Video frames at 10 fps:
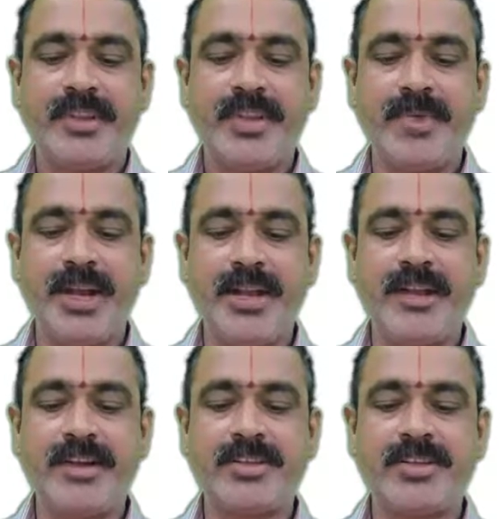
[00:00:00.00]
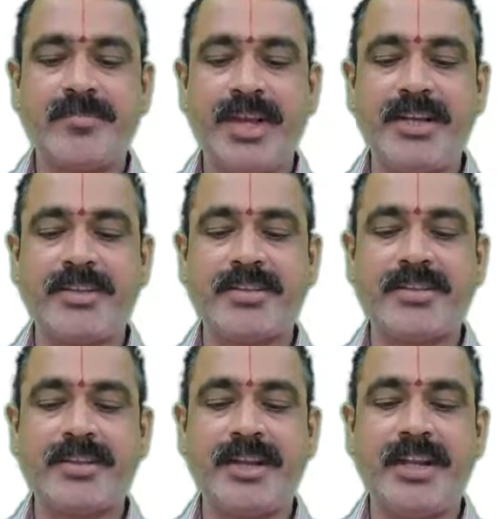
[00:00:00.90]
the banker
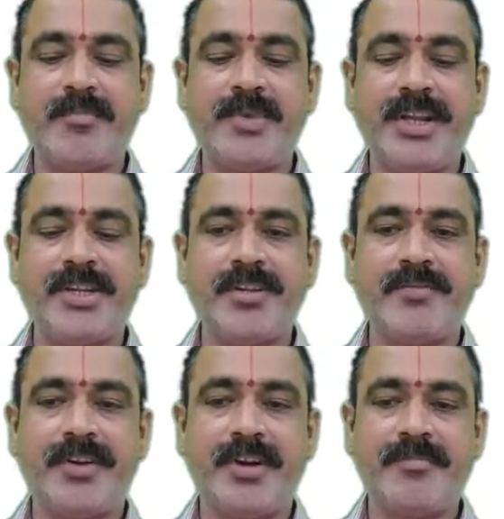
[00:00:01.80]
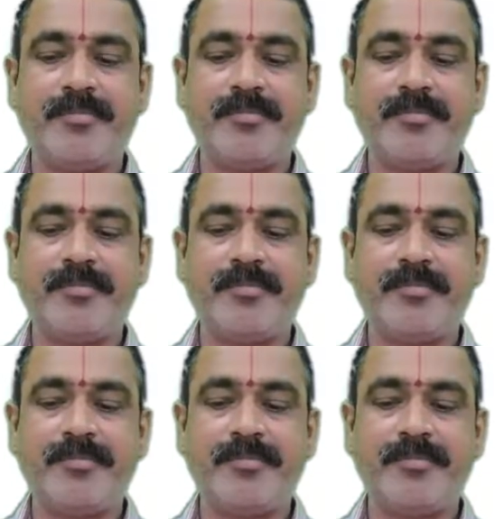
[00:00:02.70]
supplies an application form